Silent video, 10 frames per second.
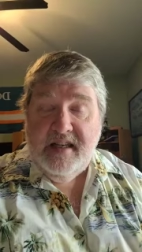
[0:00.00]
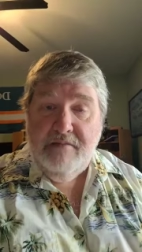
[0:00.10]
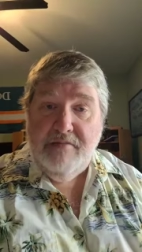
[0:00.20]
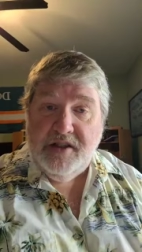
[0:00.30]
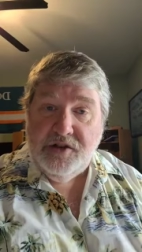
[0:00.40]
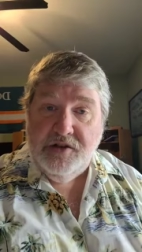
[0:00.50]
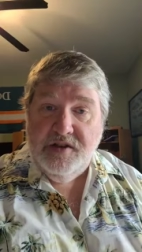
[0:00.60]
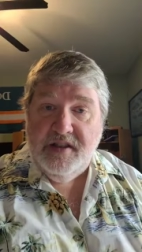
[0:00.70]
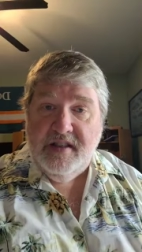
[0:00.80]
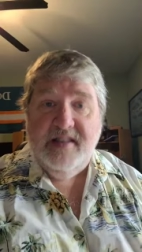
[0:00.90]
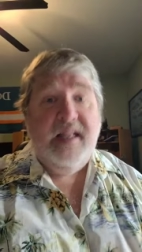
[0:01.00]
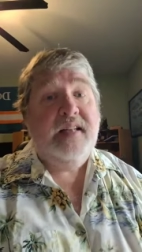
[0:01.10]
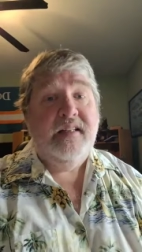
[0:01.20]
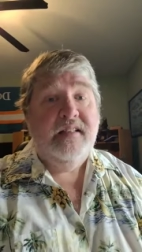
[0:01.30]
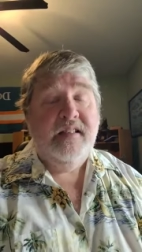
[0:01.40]
and muscles and
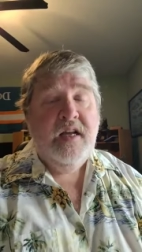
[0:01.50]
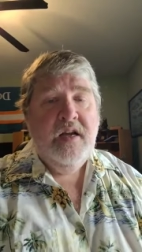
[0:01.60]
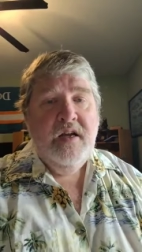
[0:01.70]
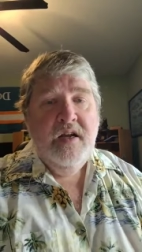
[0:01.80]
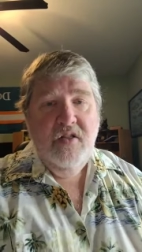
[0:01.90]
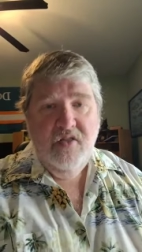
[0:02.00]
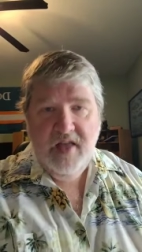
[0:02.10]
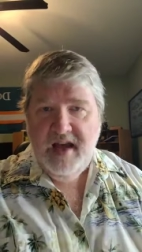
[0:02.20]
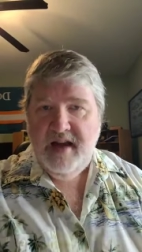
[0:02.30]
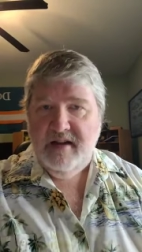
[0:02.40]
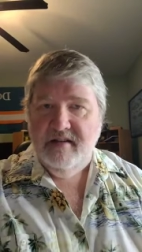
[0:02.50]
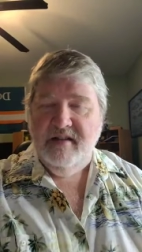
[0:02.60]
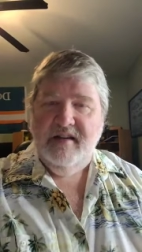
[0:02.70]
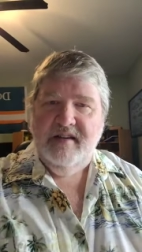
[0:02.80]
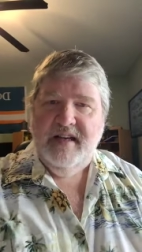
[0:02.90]
tendons that
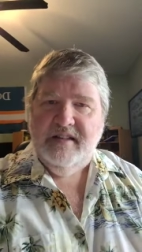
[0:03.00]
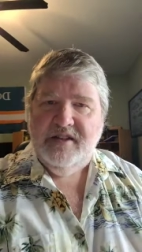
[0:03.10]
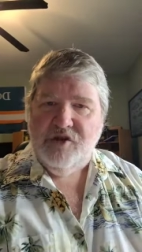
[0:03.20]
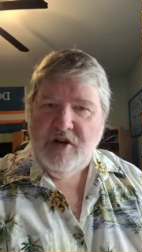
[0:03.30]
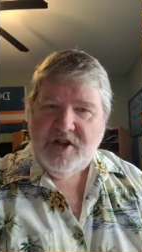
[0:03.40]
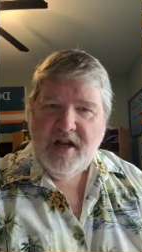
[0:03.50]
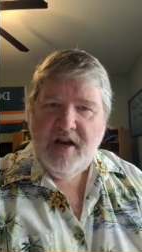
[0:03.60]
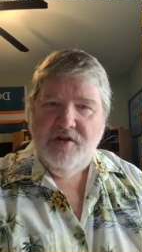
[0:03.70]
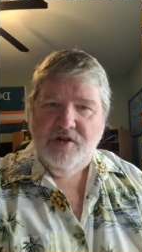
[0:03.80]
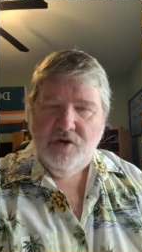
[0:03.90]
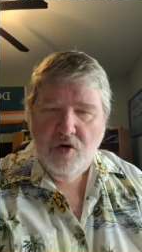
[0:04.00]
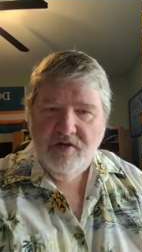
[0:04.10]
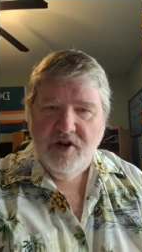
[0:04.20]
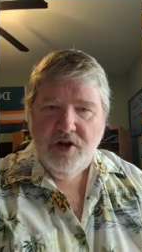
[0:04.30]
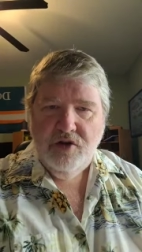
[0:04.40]
get stretched out or
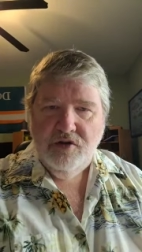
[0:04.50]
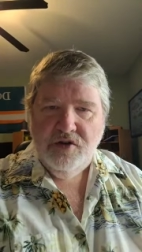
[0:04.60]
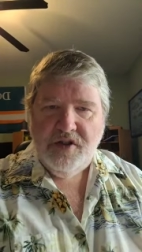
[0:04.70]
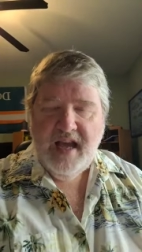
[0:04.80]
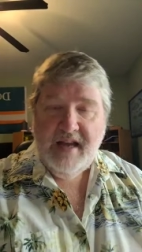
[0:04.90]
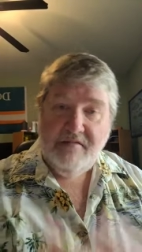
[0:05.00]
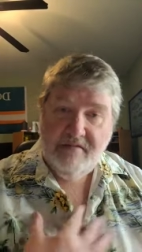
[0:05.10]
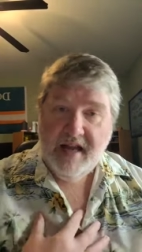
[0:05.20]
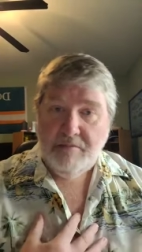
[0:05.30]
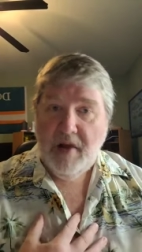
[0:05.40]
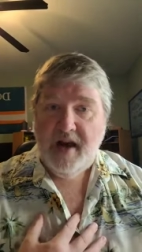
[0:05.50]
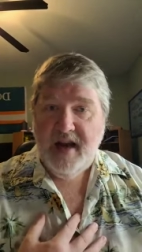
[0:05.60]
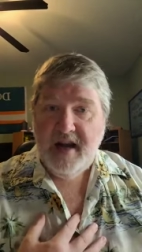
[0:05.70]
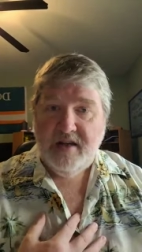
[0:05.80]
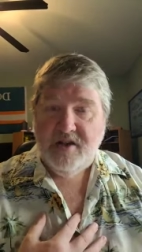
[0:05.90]
overused at my
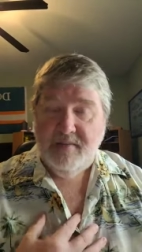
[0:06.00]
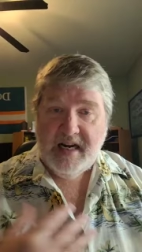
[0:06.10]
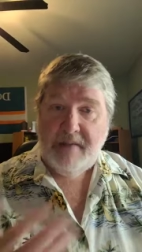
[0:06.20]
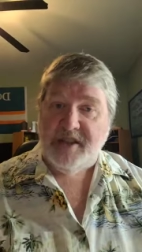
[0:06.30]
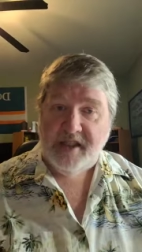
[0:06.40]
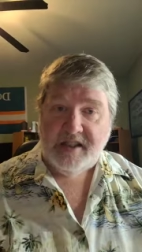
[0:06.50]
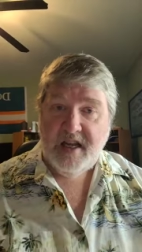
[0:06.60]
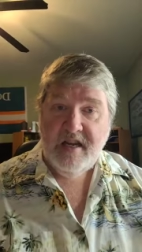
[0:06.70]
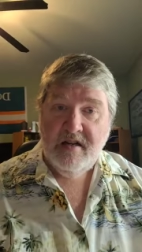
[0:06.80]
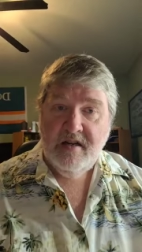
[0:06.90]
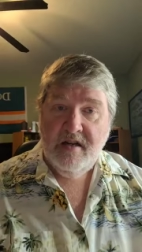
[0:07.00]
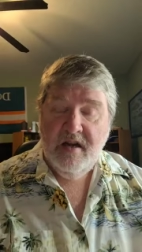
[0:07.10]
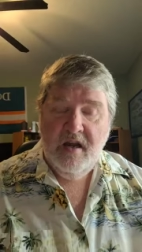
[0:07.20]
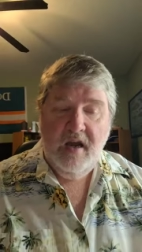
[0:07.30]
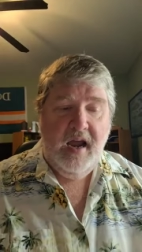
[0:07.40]
age. I mean, I'm 60,
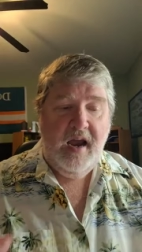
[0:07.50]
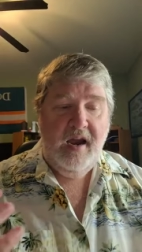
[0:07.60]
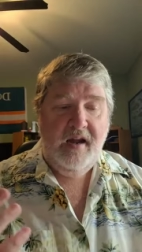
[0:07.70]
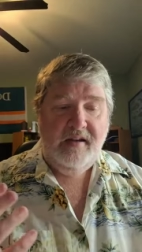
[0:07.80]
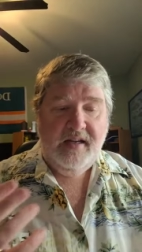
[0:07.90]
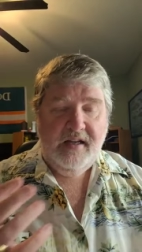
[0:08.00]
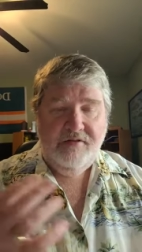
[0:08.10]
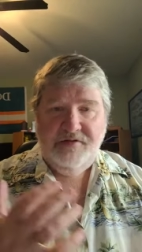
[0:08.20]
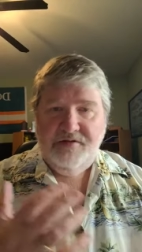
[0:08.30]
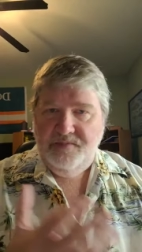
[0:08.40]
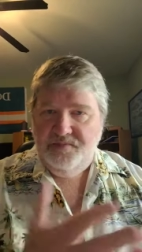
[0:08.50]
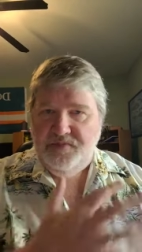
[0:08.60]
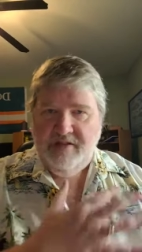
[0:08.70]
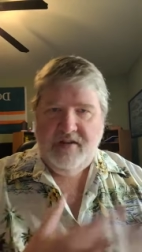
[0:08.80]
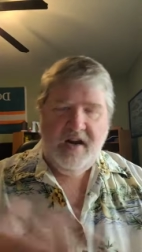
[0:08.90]
and if
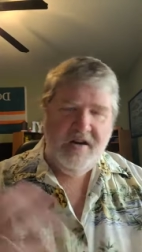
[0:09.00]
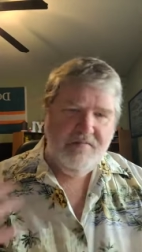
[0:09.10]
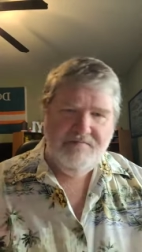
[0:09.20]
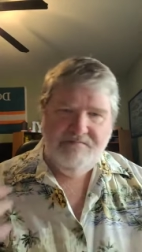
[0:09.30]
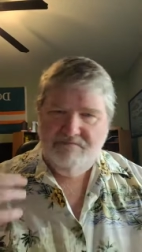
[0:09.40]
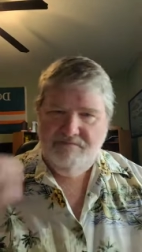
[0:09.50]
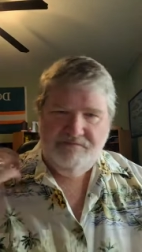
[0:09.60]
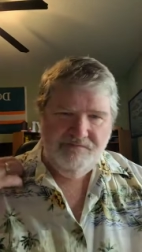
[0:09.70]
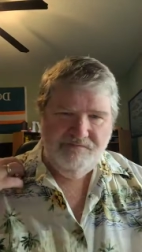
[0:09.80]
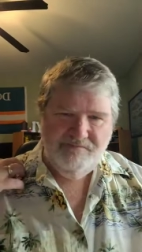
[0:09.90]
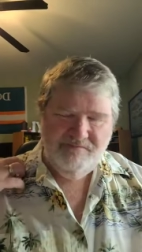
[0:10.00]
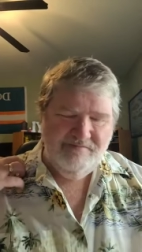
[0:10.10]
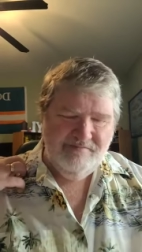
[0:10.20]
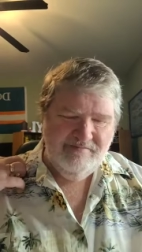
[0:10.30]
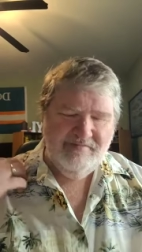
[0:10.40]
I
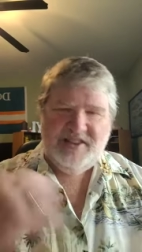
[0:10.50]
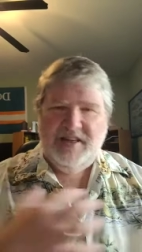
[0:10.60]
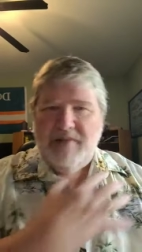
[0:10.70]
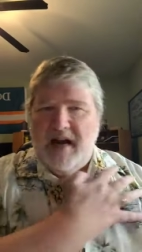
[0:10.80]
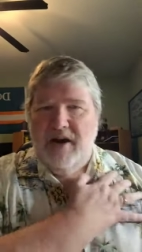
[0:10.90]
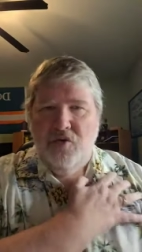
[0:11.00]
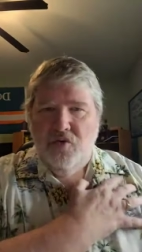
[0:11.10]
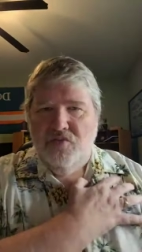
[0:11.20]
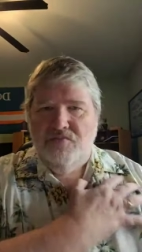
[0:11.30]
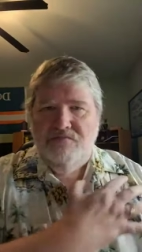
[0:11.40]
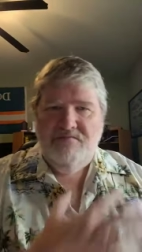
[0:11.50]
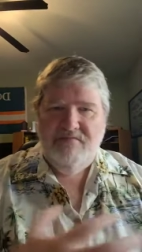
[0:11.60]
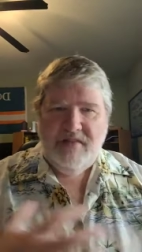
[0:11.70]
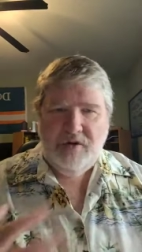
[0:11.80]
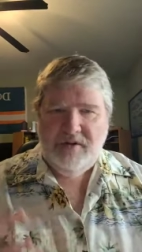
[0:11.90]
somehow,
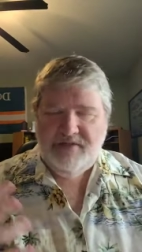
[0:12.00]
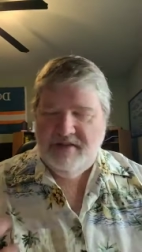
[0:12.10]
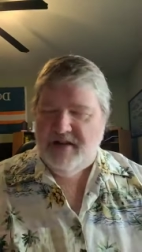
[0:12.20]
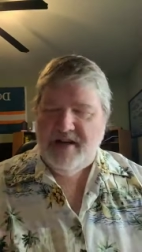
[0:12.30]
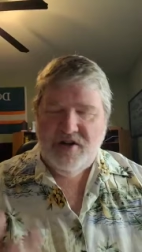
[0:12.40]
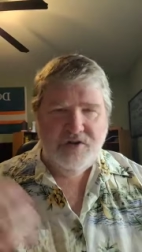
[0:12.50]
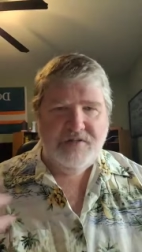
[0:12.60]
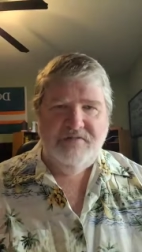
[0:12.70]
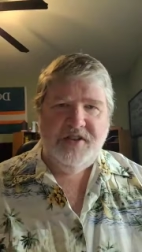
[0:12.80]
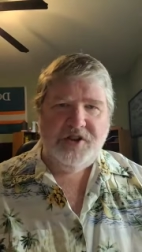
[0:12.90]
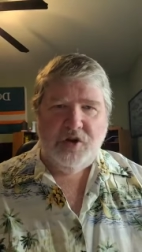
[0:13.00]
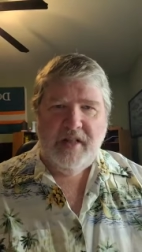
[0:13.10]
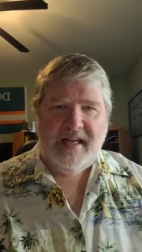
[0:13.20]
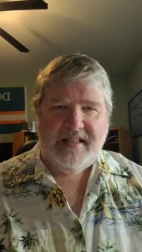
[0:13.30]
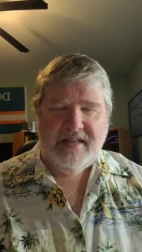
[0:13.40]
if I do some
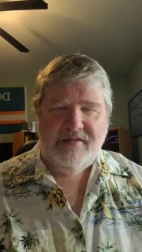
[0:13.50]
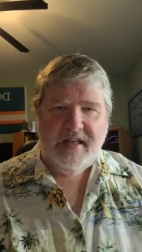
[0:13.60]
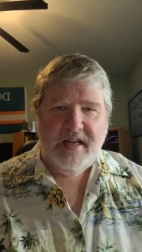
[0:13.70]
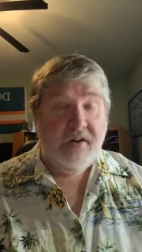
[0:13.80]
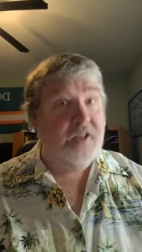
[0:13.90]
physical activity,